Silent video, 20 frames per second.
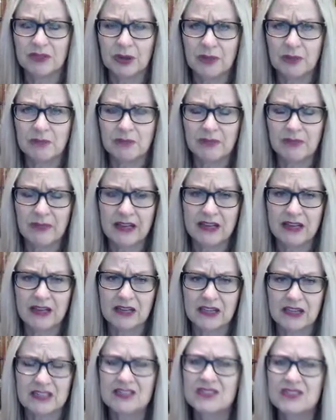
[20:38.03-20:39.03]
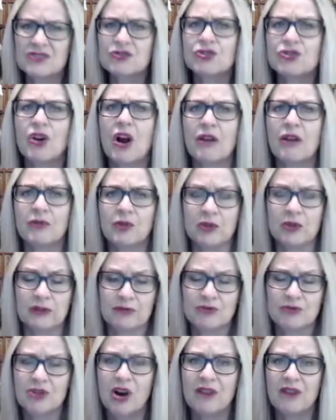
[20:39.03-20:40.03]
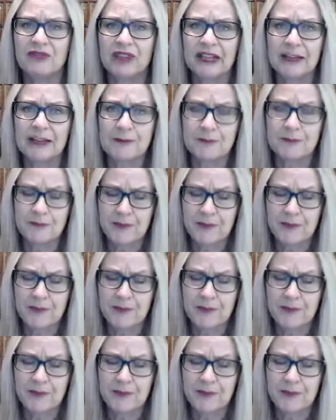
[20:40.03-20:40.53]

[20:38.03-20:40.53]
make any, it's trifling.